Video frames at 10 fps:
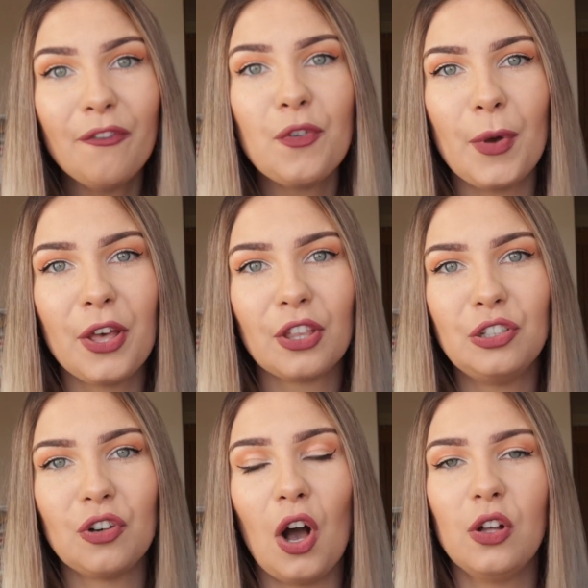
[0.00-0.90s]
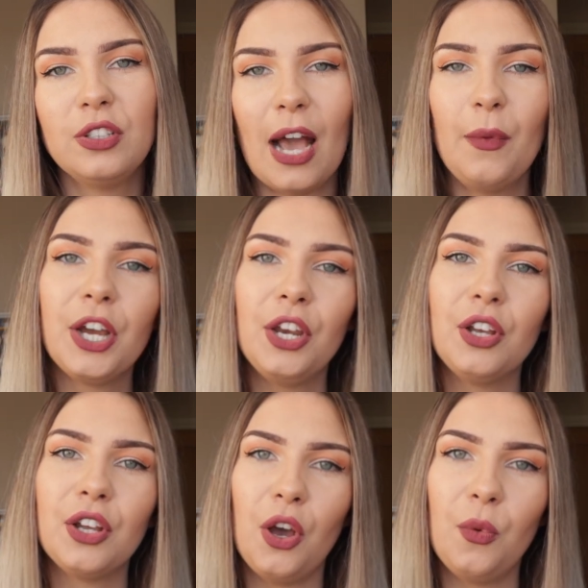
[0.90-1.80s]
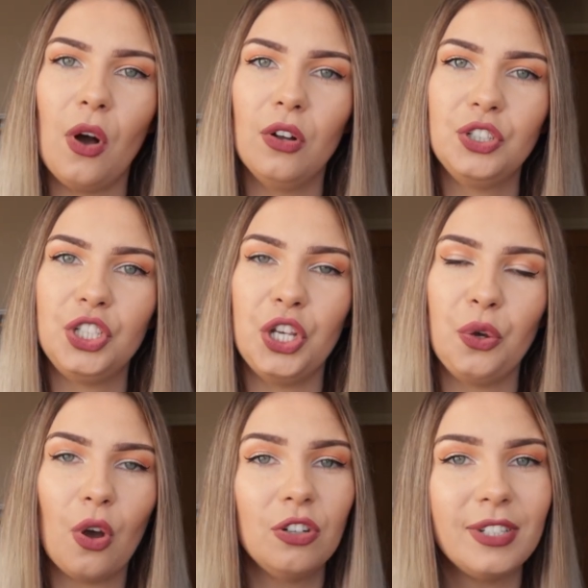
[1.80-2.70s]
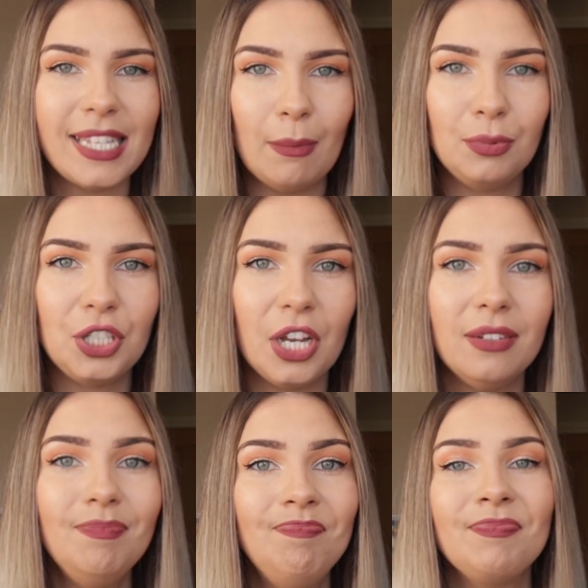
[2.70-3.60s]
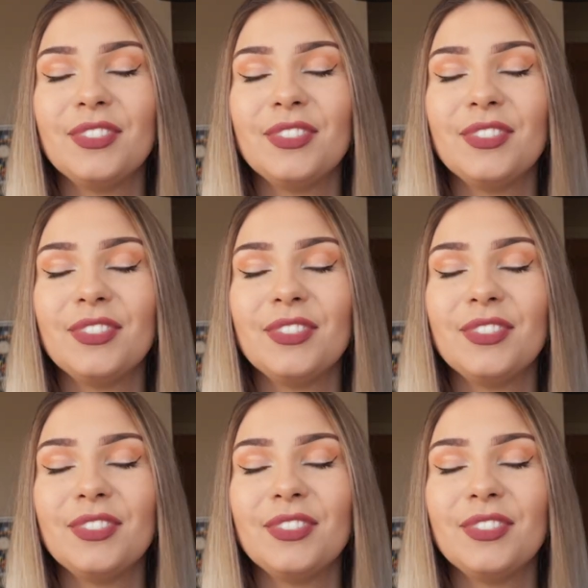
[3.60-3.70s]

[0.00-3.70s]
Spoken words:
on from birth control, now we're going to go on to contraception.